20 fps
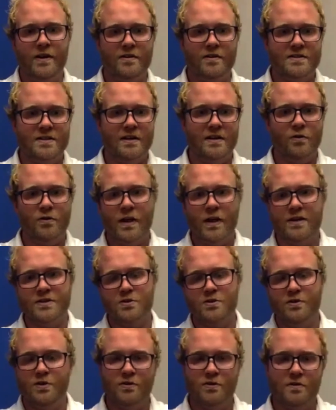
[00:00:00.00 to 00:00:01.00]
It's like, okay,
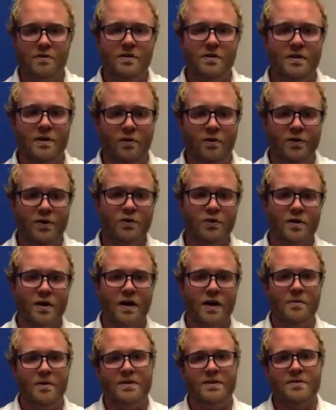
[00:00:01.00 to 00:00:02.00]
so you can
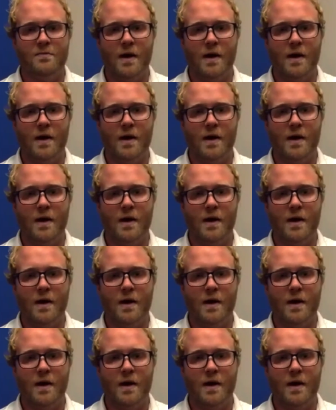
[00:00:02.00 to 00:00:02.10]
come into